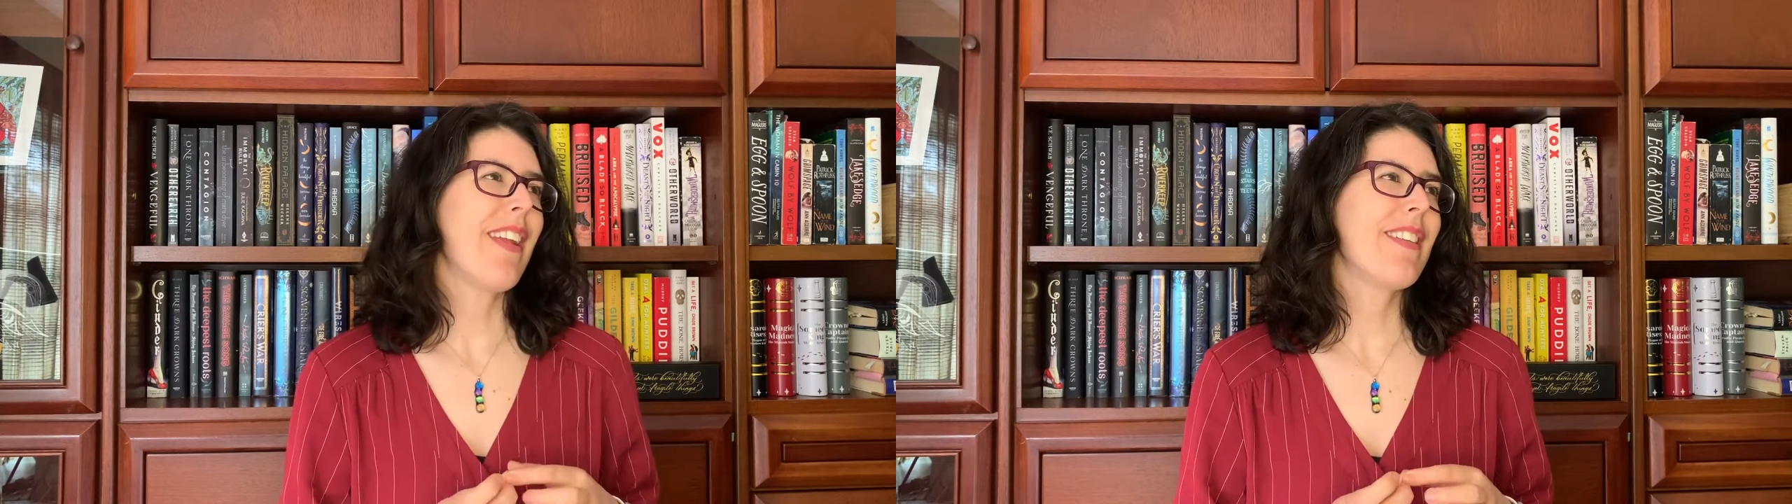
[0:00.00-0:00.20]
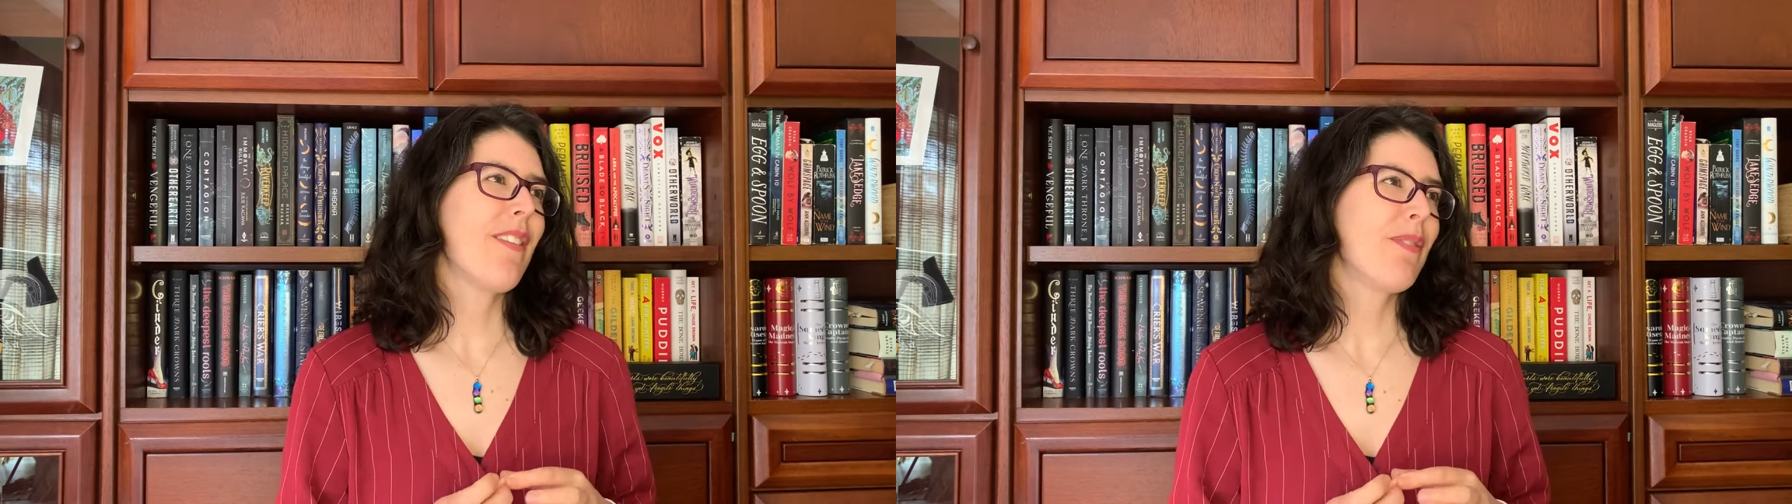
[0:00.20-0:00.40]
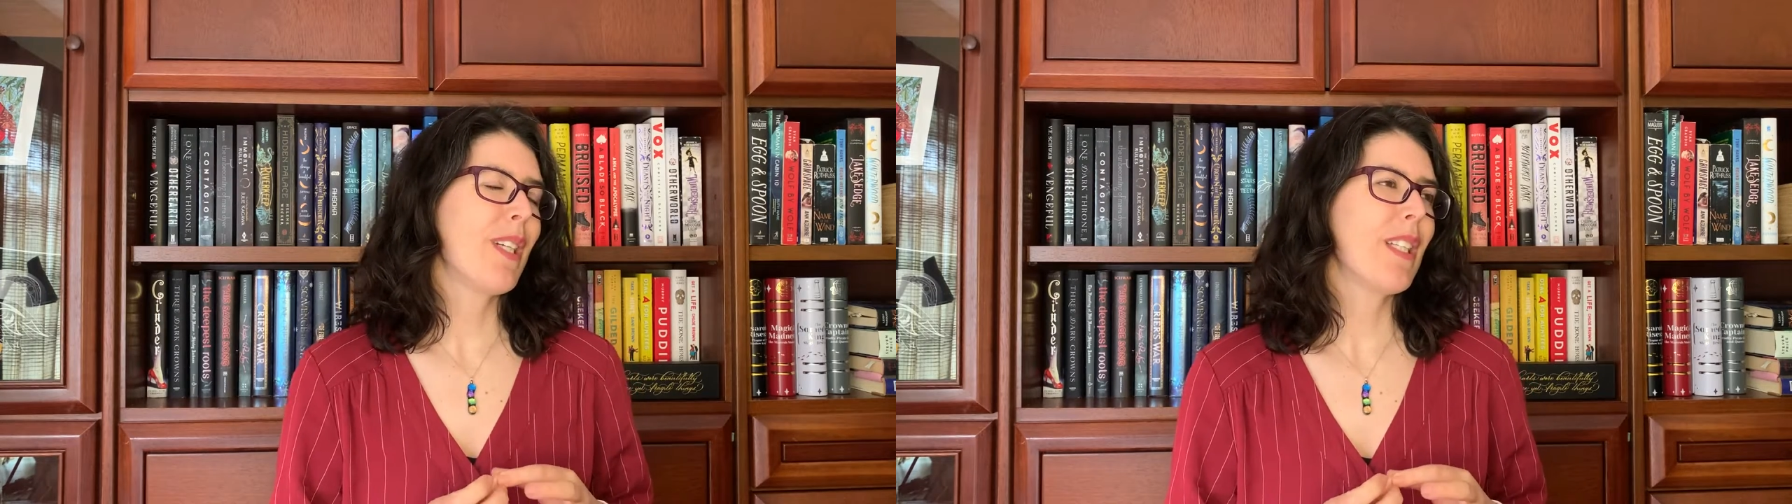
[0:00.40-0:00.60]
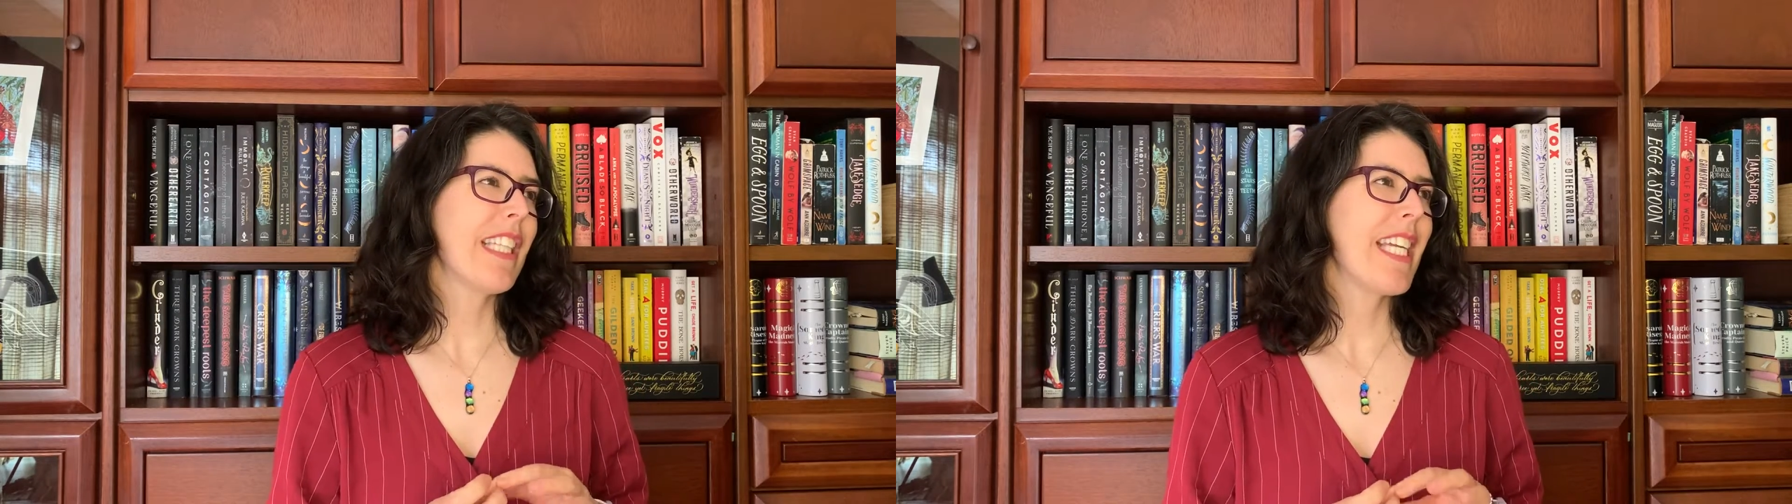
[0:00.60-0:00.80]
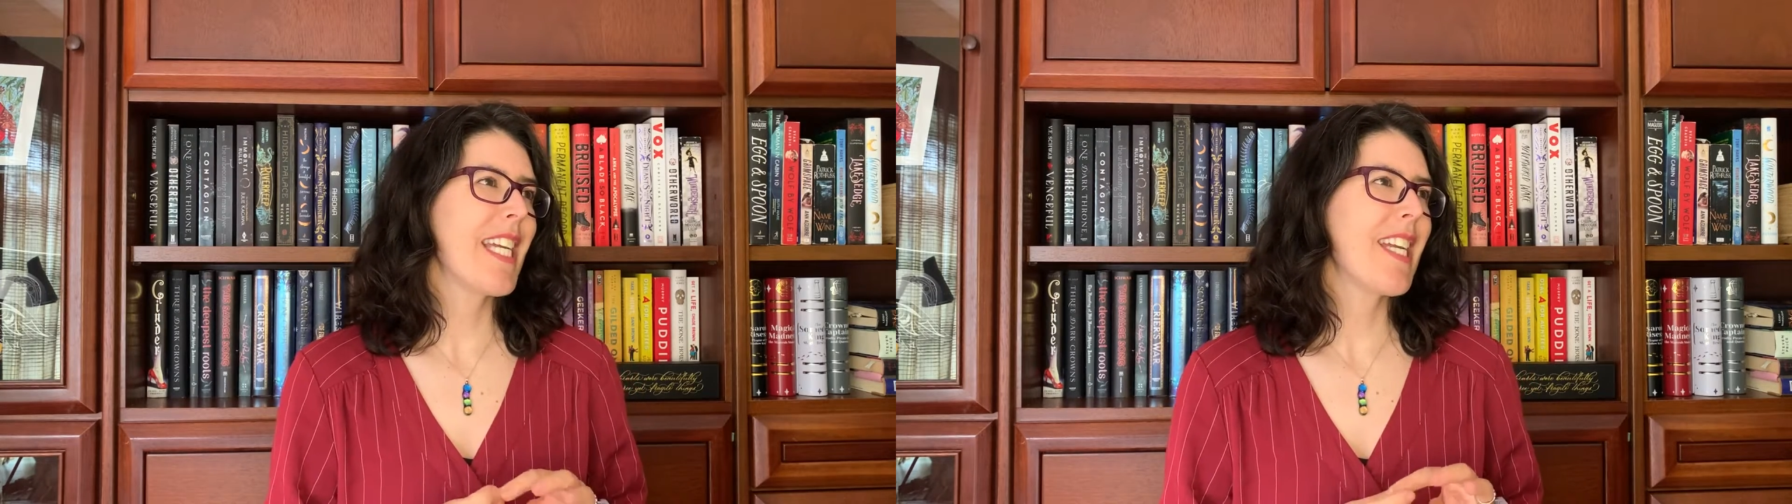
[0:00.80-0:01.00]

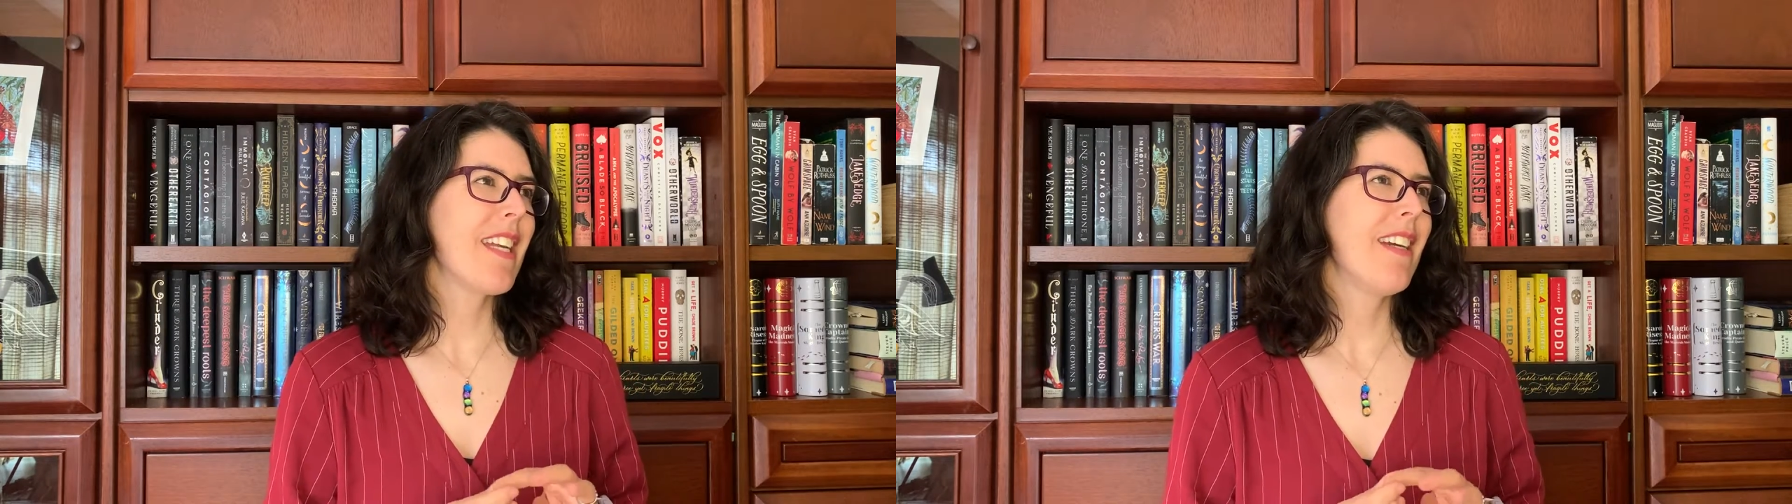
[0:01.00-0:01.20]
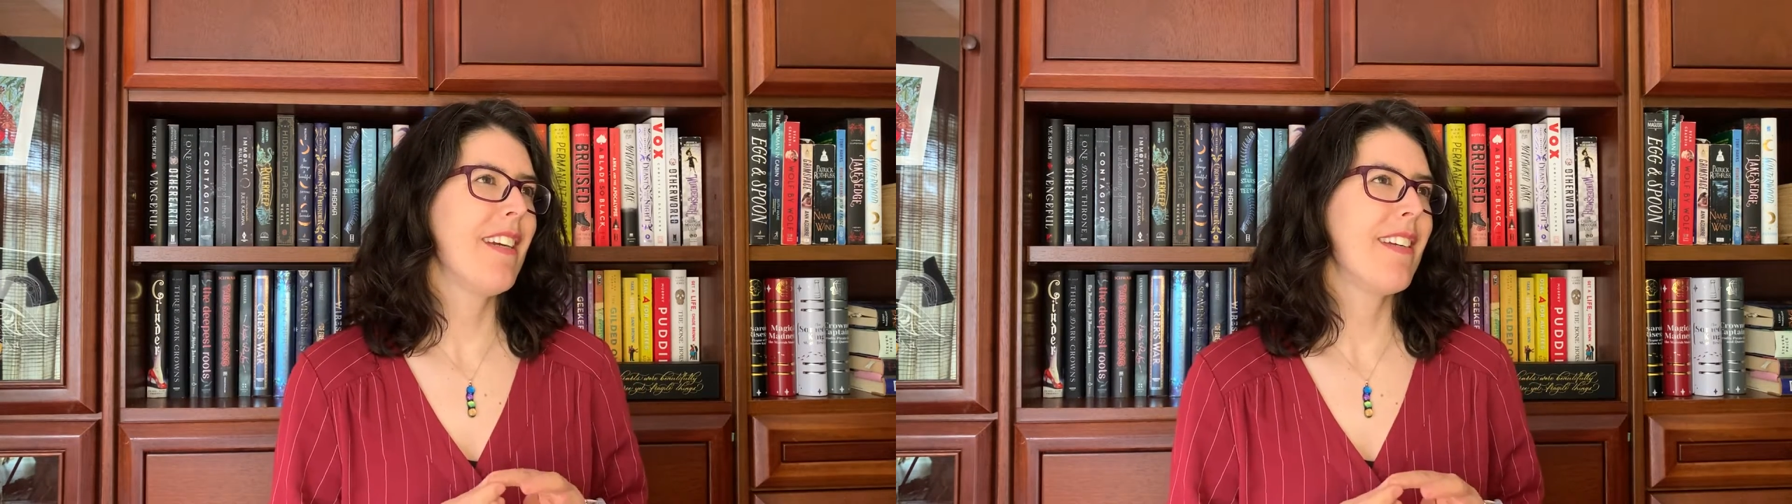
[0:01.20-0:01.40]
definitely